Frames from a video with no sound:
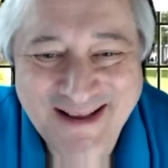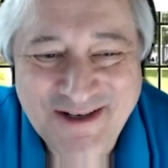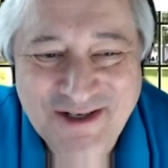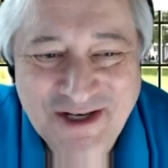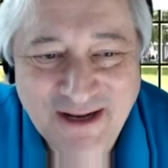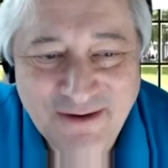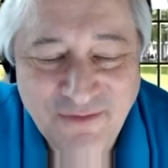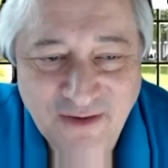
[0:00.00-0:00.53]

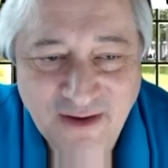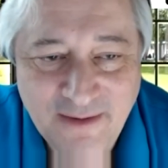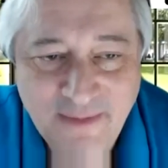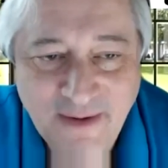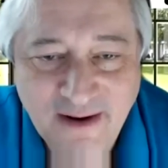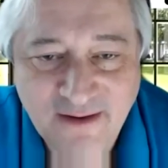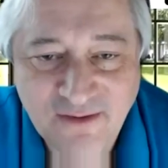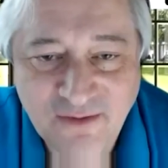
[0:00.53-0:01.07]
Chat
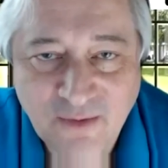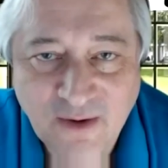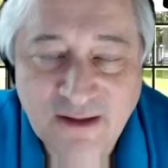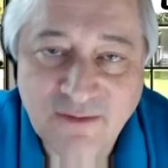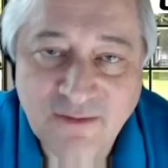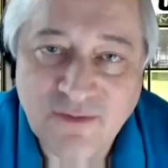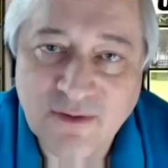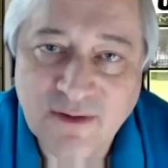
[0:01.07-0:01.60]
feedback is
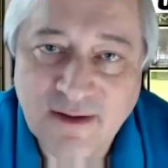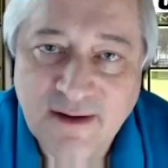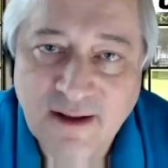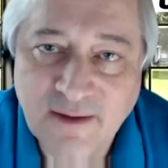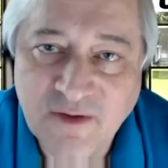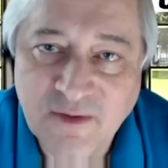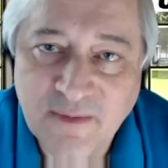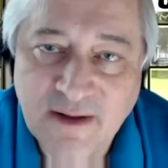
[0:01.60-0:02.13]
wonderful. It
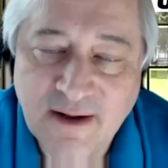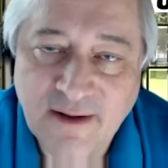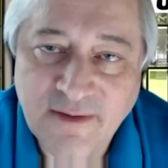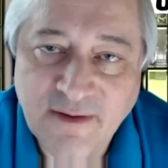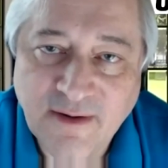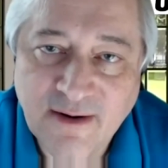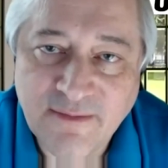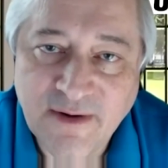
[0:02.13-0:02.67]
helps me know
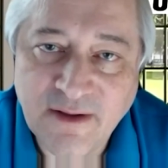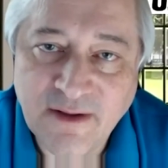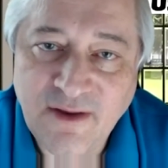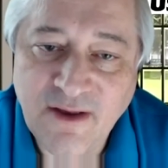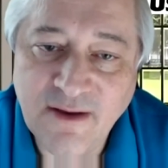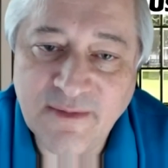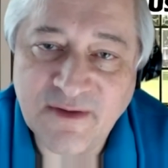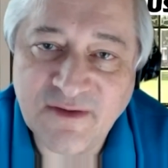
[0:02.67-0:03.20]
there are real
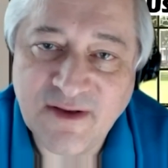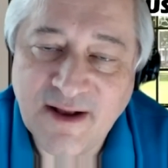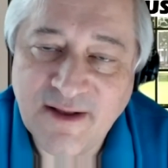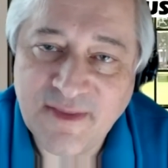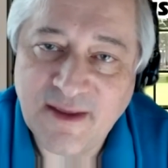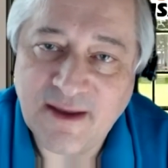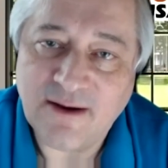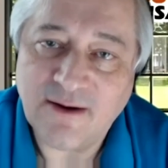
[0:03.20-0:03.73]
humans out
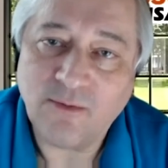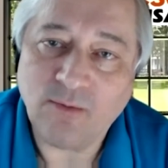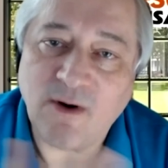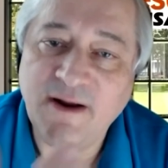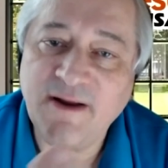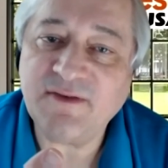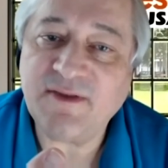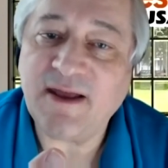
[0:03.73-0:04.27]
there.
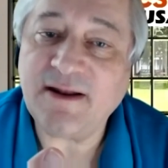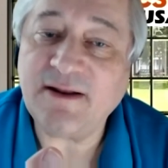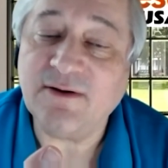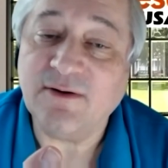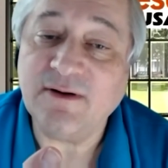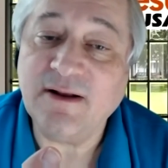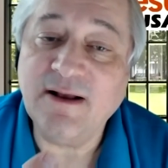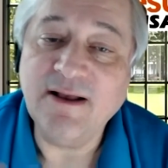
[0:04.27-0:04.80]
Why is that
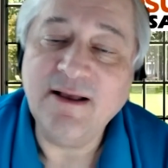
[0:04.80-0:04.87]
good?